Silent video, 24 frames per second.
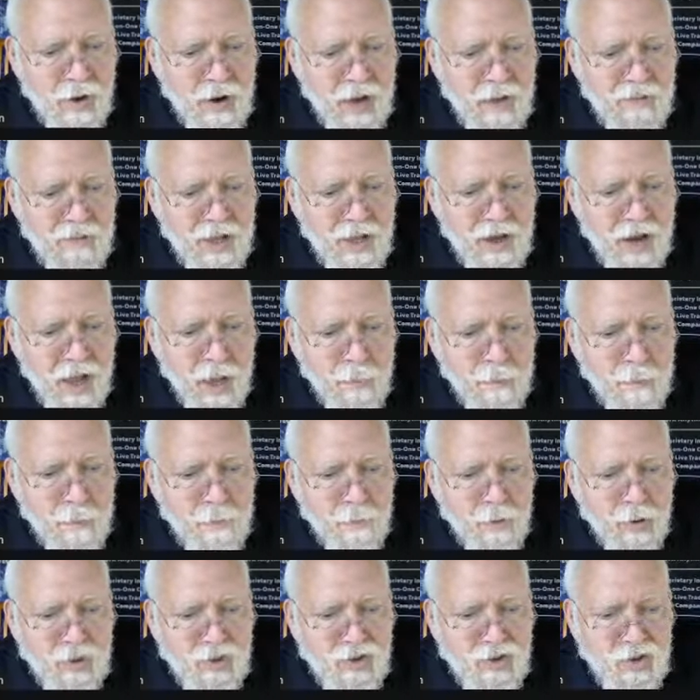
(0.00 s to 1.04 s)
and I've got
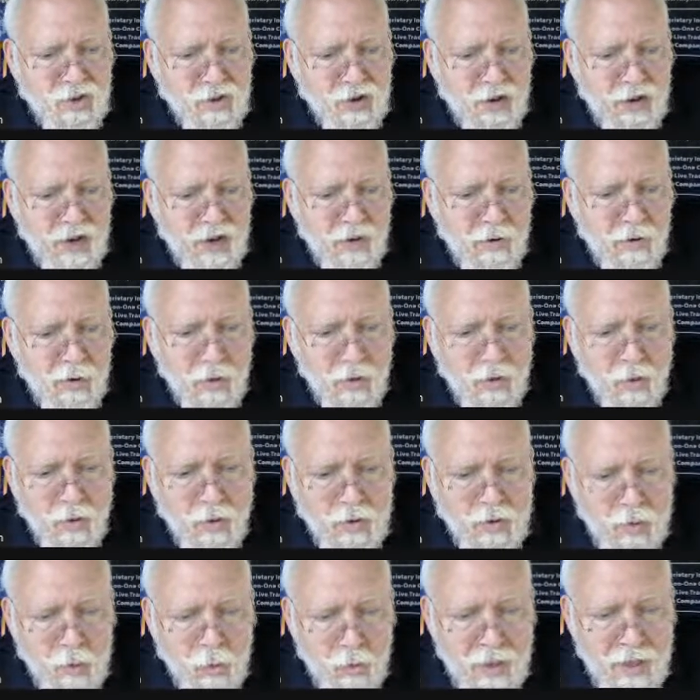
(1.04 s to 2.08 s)
up pressure here, although
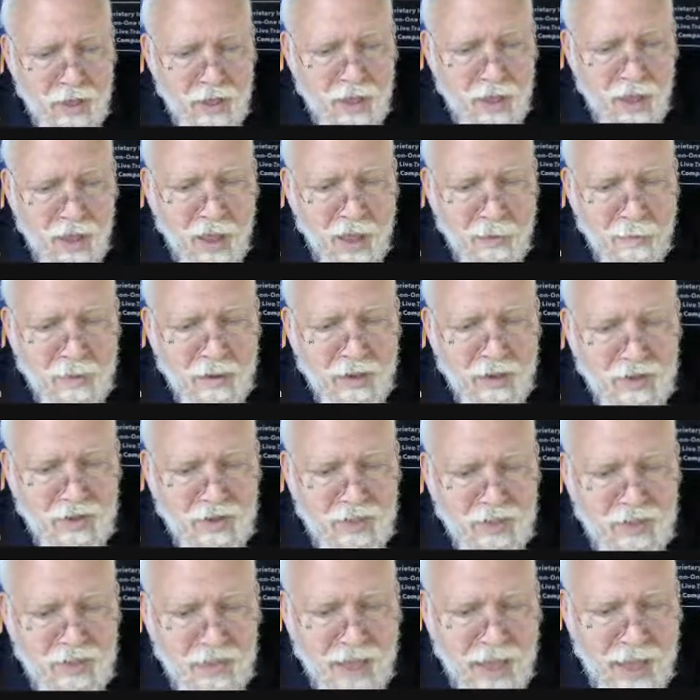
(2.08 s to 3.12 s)
it's weak because
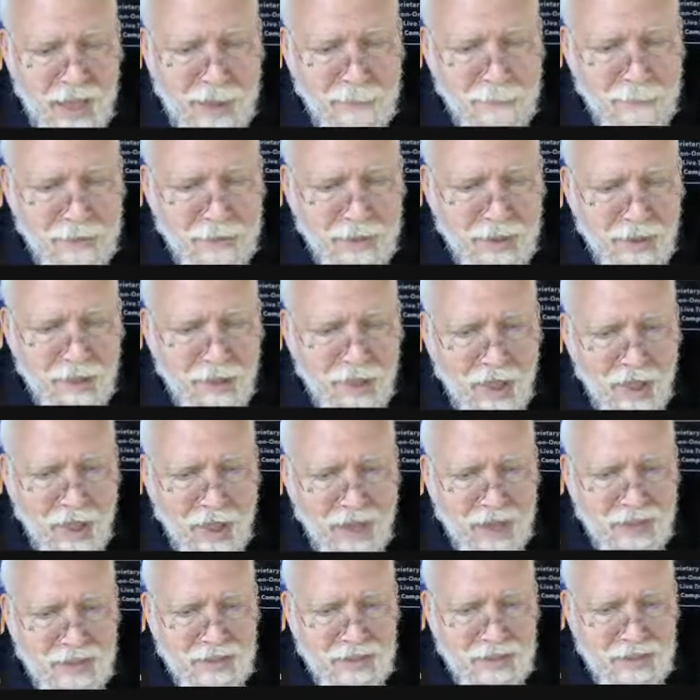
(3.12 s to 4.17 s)
of the gap in the
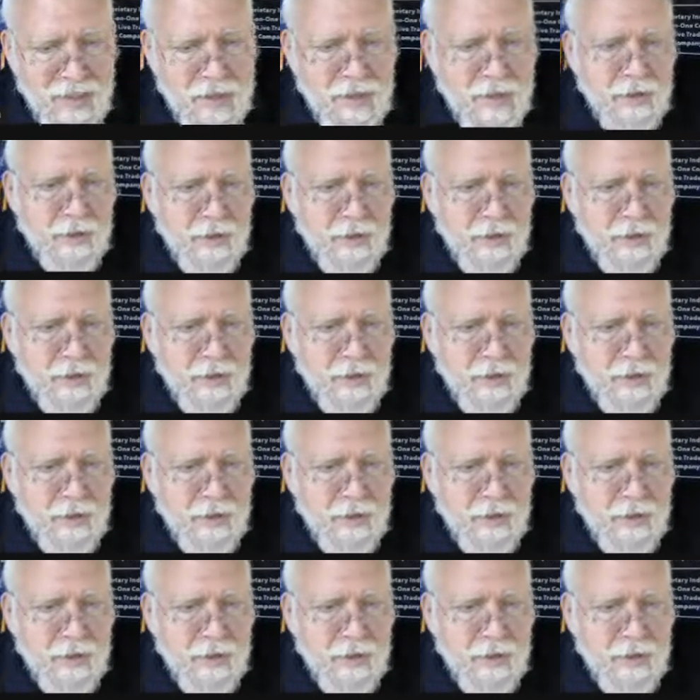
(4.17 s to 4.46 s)
lines.